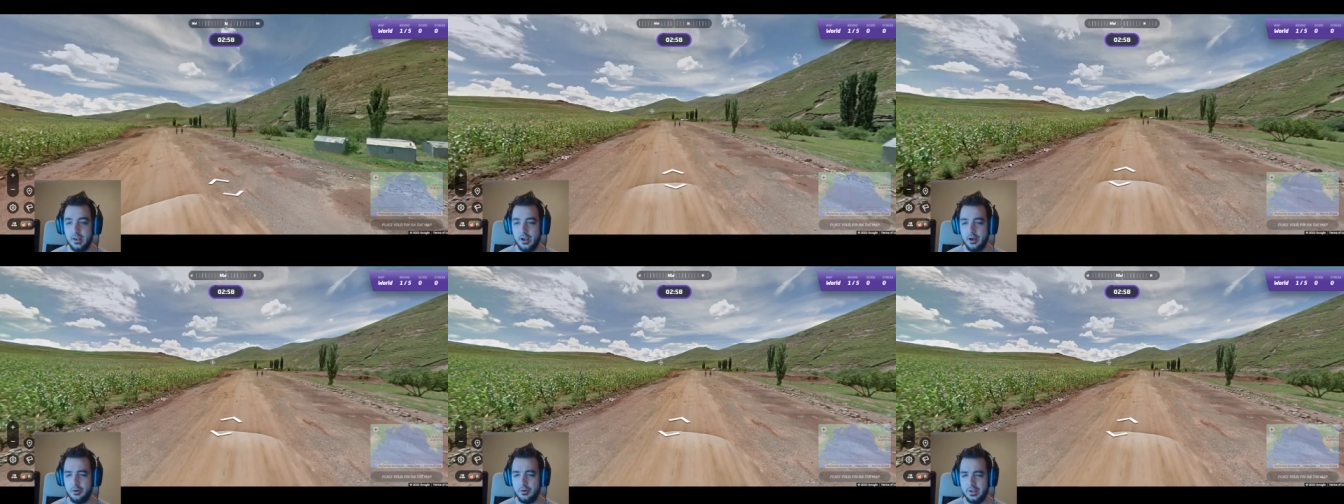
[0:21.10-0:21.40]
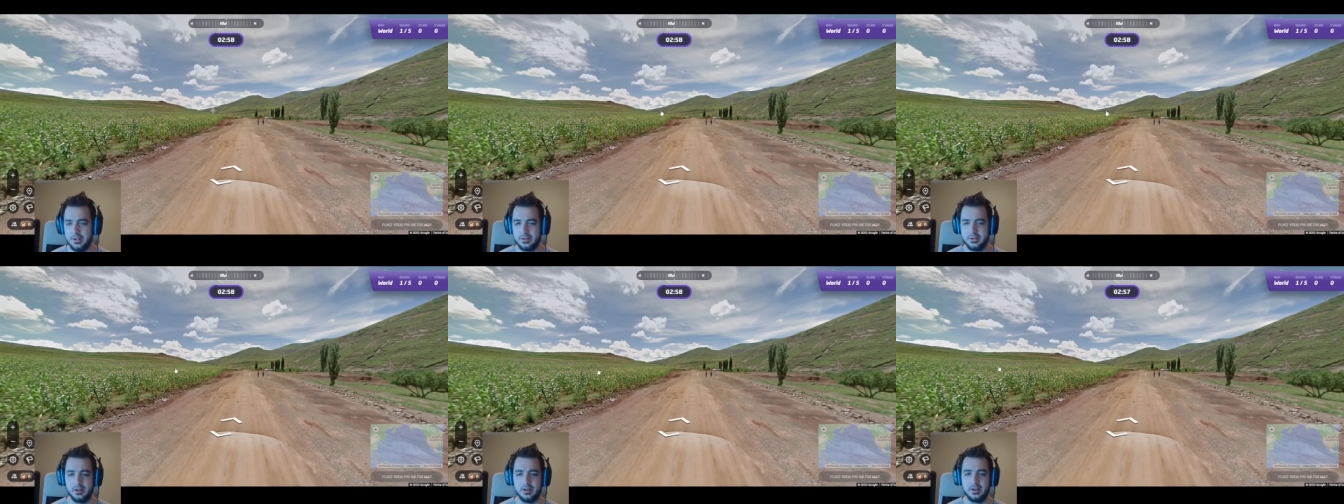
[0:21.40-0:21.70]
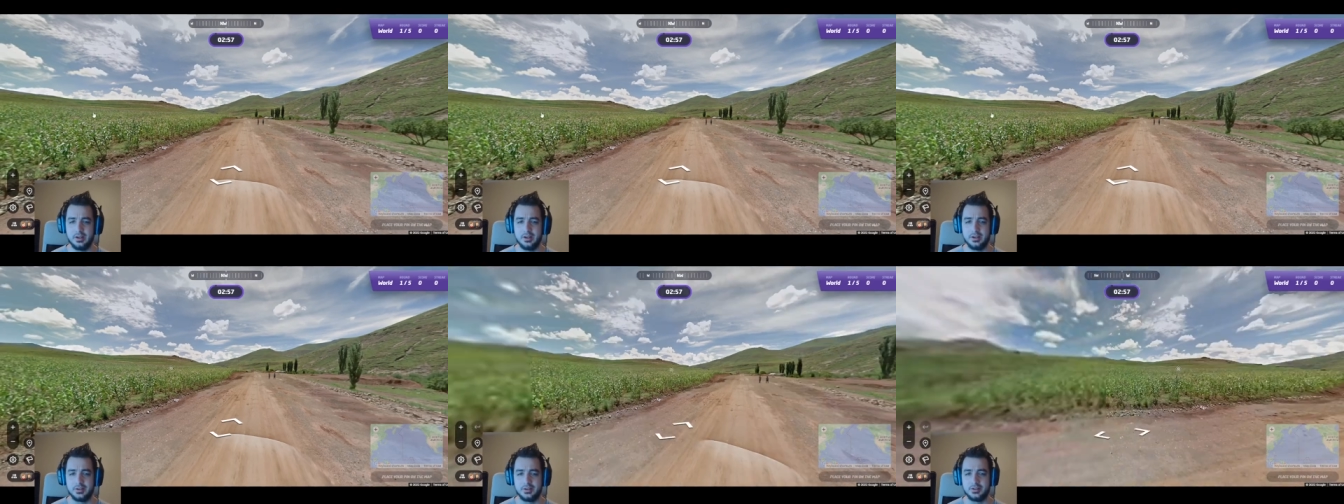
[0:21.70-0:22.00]
Okay,
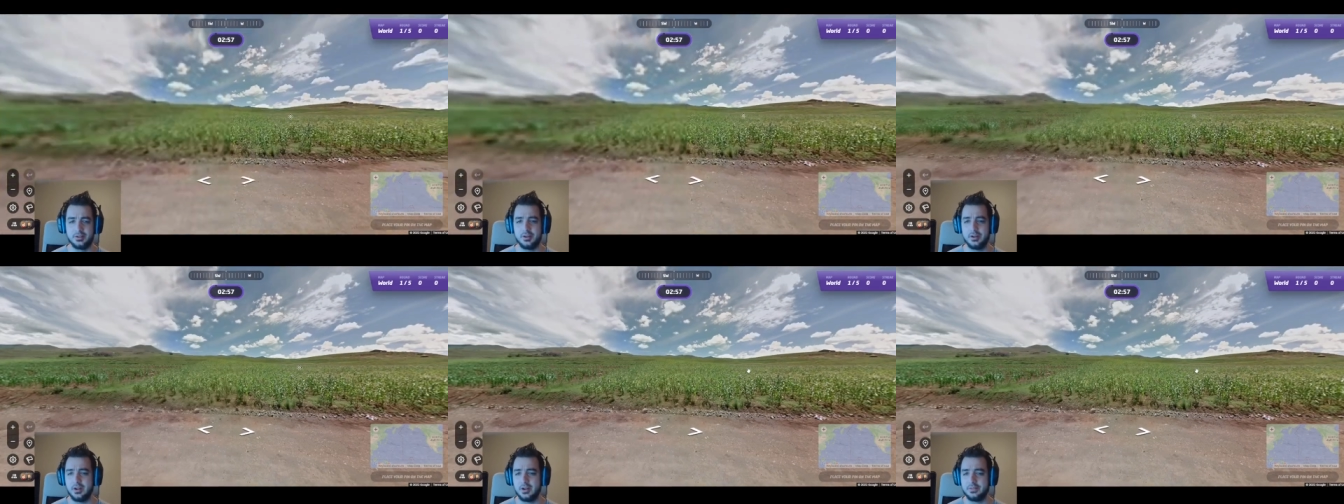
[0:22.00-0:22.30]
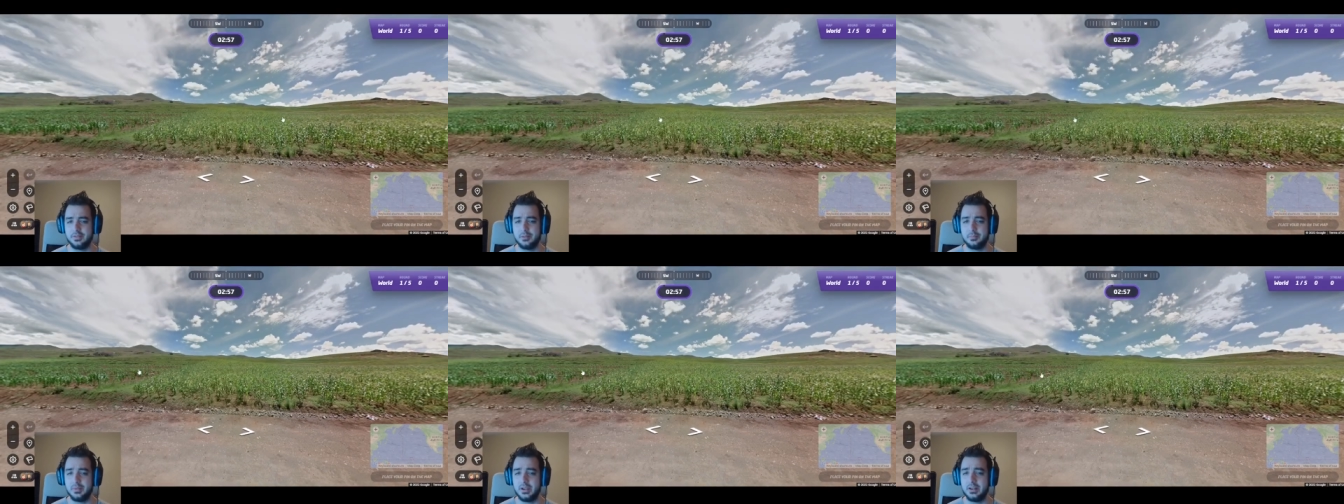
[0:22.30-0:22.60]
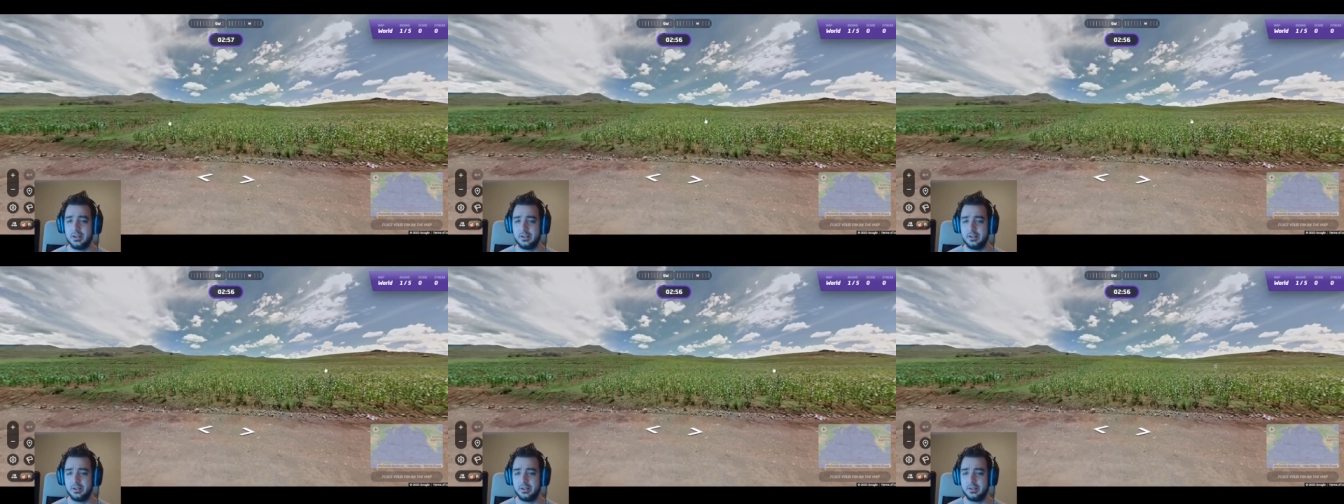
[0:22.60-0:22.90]
uh, starting off
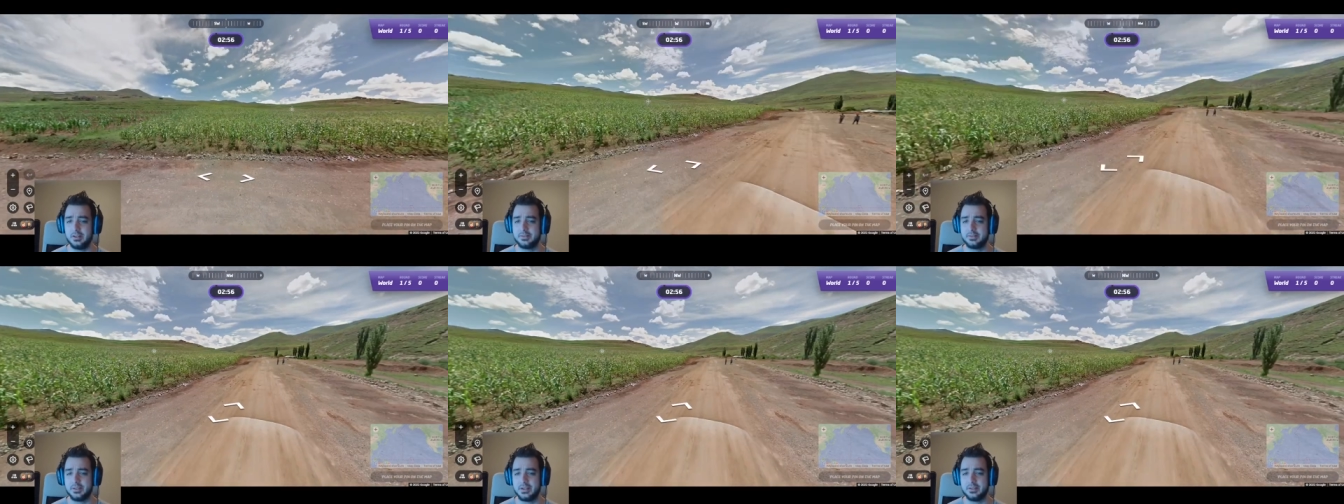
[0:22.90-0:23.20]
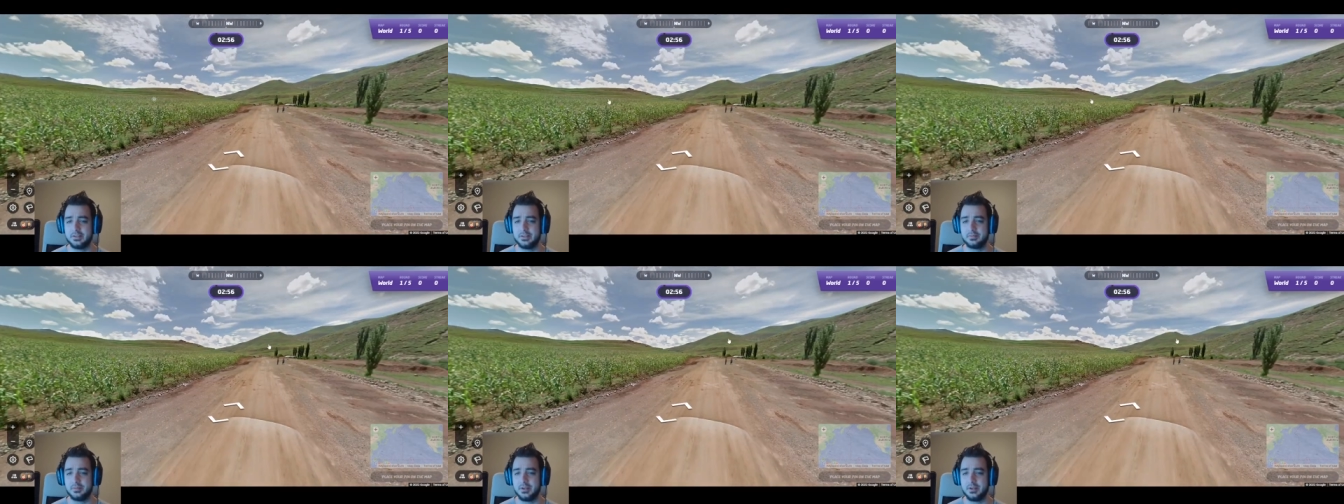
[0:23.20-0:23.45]
immediately, this gives